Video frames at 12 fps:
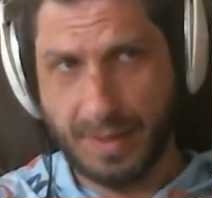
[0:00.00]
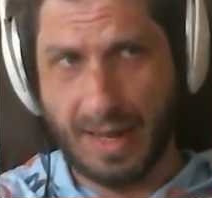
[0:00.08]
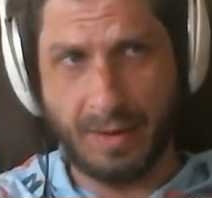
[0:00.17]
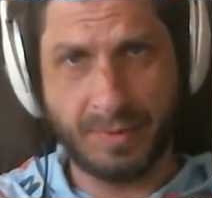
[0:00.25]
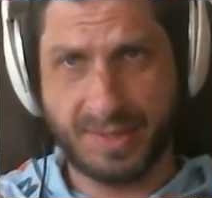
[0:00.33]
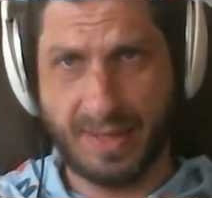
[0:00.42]

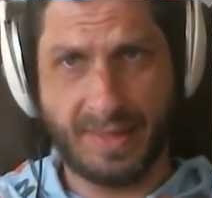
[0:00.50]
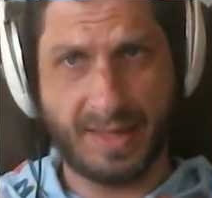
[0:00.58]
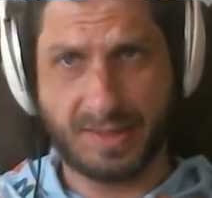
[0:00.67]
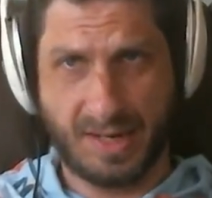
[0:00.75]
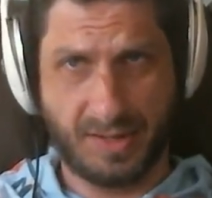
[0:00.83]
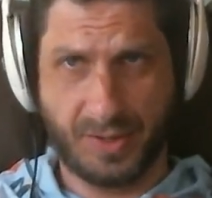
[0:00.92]
I would say
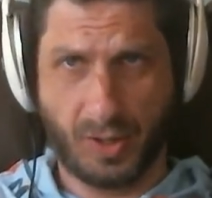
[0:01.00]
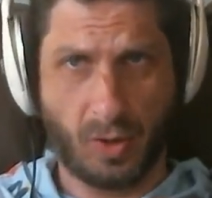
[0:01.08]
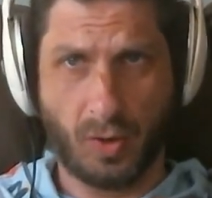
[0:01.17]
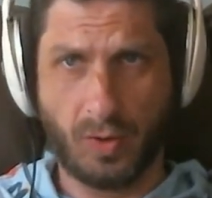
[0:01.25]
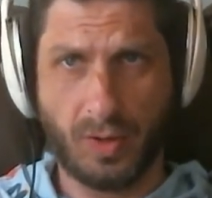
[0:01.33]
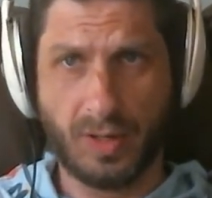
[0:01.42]
that's not the
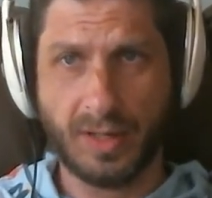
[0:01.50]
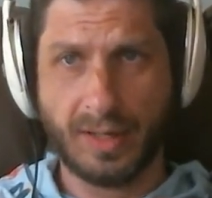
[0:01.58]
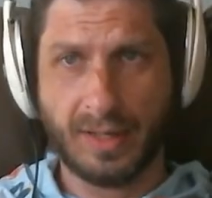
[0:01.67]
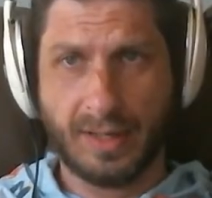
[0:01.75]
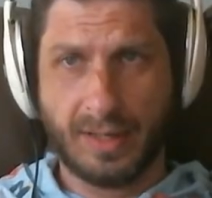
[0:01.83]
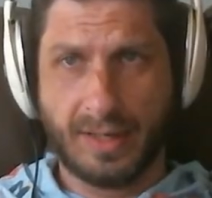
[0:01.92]
goal.
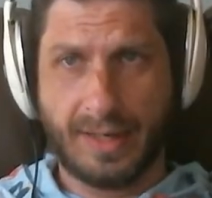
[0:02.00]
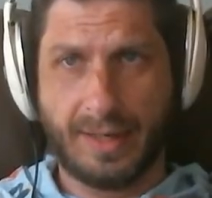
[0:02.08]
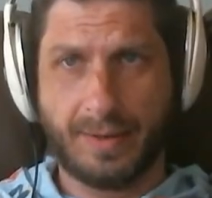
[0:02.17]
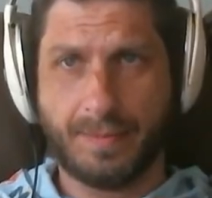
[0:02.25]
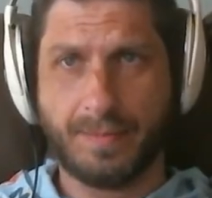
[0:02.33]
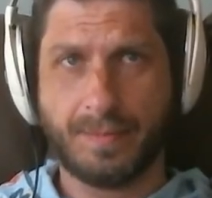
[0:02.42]

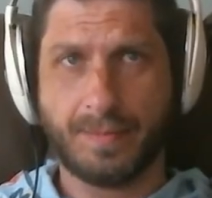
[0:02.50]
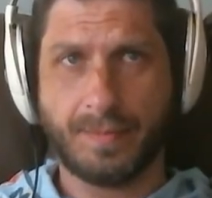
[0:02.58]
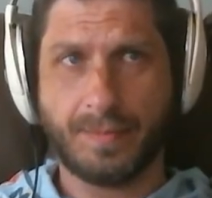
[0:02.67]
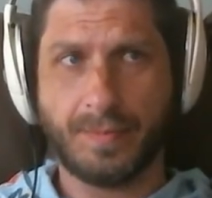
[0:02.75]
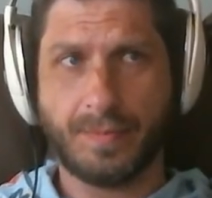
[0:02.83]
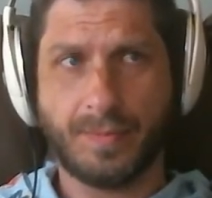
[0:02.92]

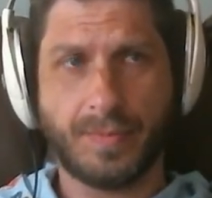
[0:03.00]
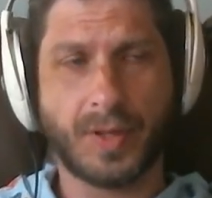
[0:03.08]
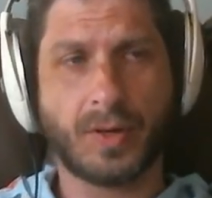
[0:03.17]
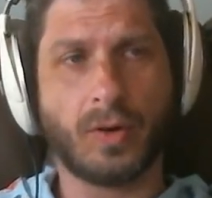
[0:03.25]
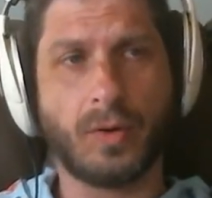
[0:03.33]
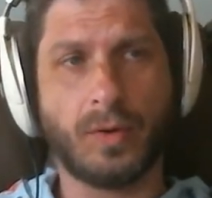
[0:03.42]
The
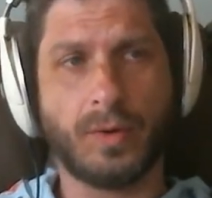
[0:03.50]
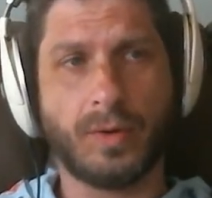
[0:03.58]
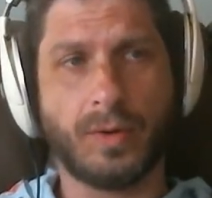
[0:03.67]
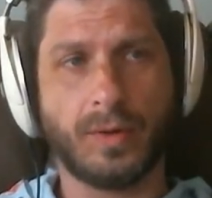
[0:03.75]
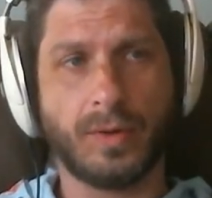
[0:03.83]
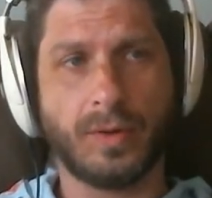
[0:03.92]

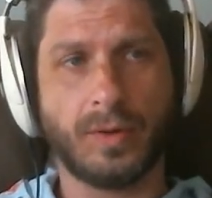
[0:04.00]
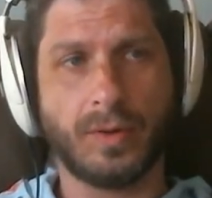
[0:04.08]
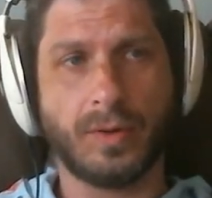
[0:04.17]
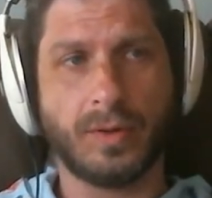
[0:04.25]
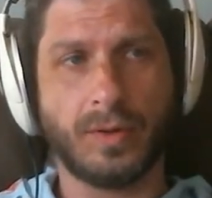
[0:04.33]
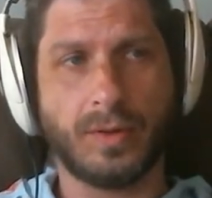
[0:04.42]
goal,
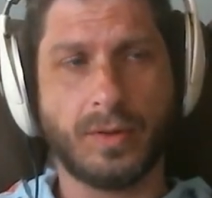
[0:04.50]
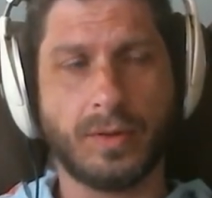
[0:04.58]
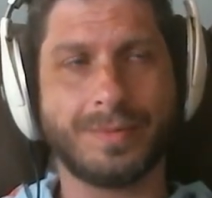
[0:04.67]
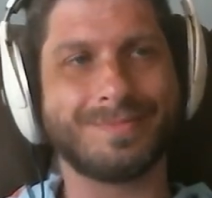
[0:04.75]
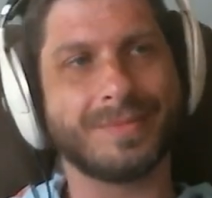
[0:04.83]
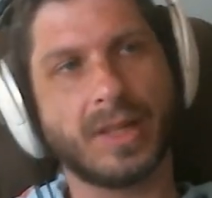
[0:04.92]

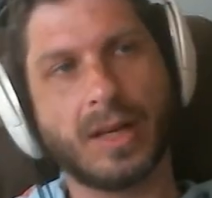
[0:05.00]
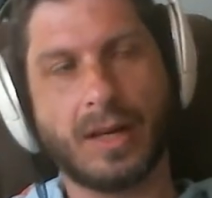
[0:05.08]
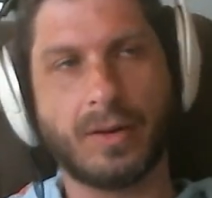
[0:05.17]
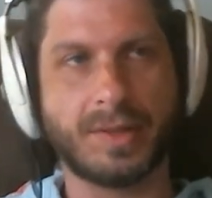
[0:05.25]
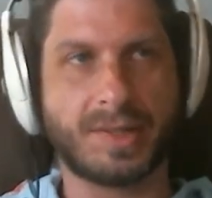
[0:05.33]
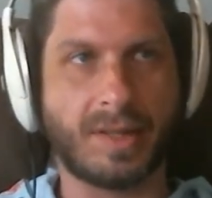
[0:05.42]
how
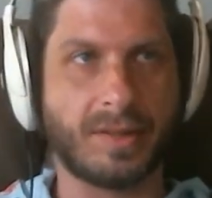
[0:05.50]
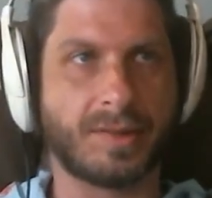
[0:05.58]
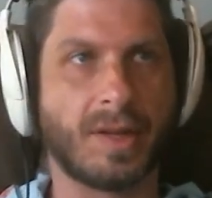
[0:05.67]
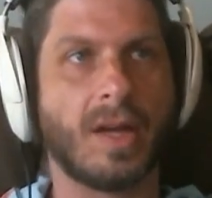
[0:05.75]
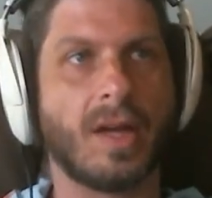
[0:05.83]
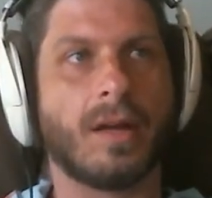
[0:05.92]
do I say
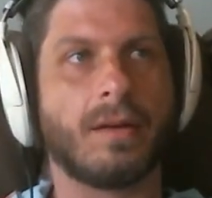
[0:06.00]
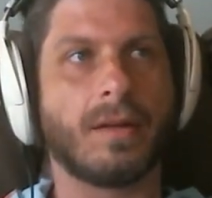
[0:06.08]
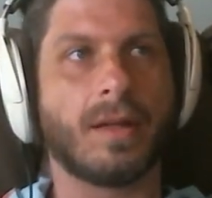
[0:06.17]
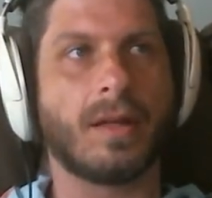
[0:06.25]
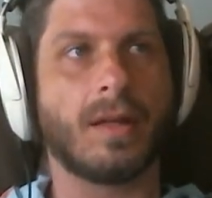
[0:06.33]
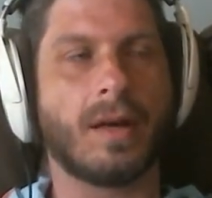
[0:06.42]
this?
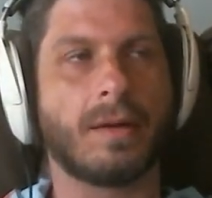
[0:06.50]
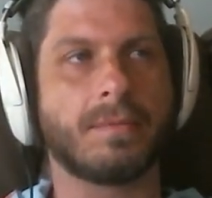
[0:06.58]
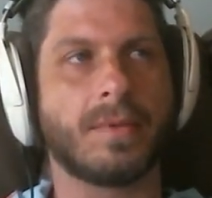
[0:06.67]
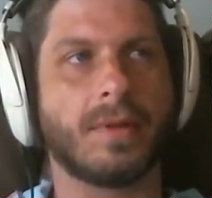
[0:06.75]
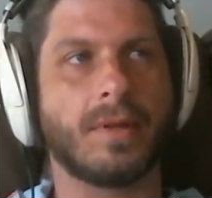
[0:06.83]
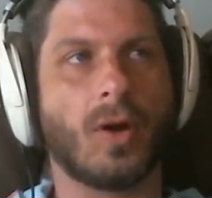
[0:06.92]

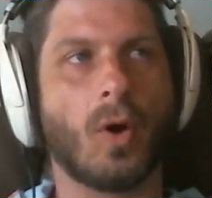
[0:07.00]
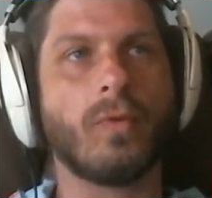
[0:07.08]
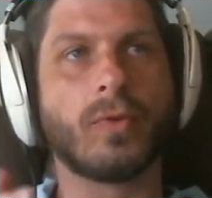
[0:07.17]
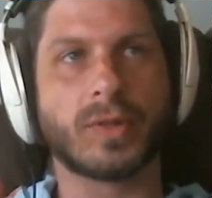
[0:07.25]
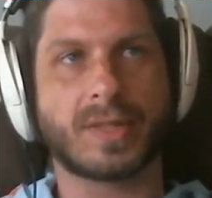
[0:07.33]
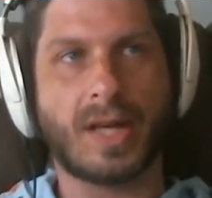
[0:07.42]

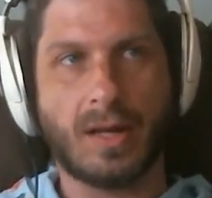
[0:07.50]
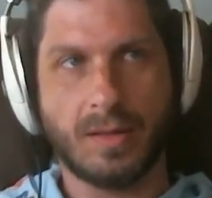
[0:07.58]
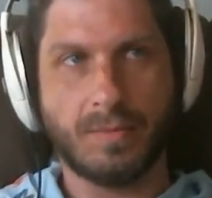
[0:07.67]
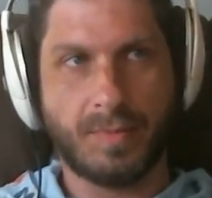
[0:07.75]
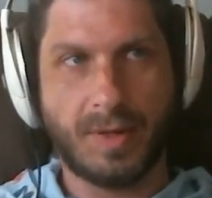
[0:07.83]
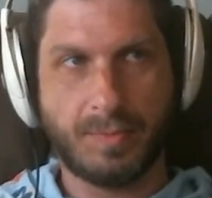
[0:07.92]
Over
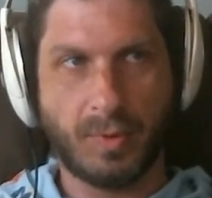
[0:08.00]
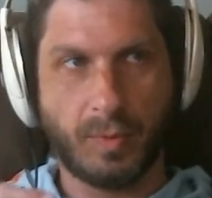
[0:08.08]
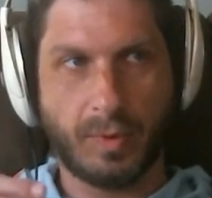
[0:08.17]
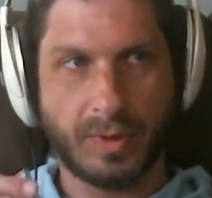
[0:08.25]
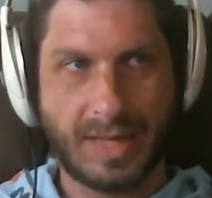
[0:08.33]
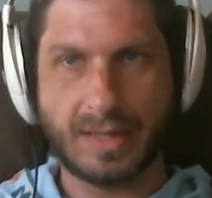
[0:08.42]
time, people
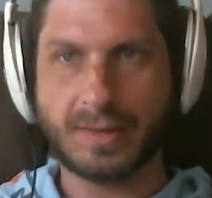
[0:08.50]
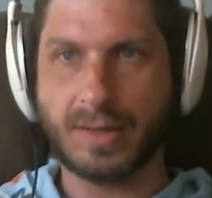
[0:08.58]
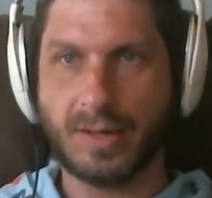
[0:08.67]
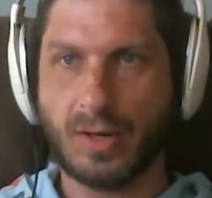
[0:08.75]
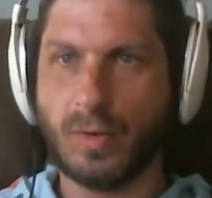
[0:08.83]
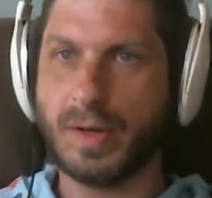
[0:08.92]
will get to
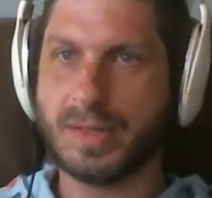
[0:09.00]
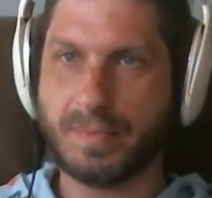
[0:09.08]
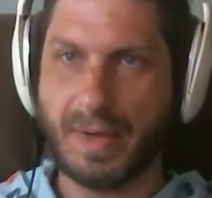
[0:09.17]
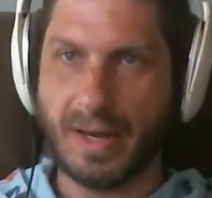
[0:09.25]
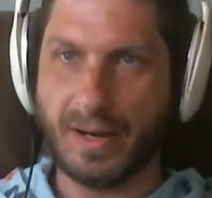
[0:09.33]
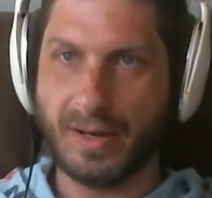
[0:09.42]
know us
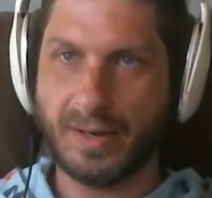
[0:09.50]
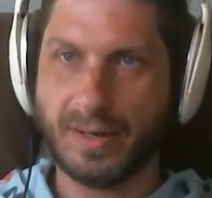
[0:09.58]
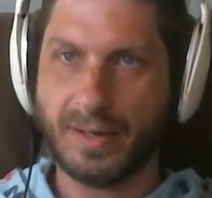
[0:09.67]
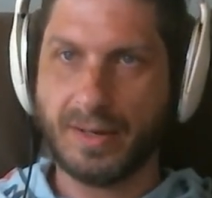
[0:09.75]
better.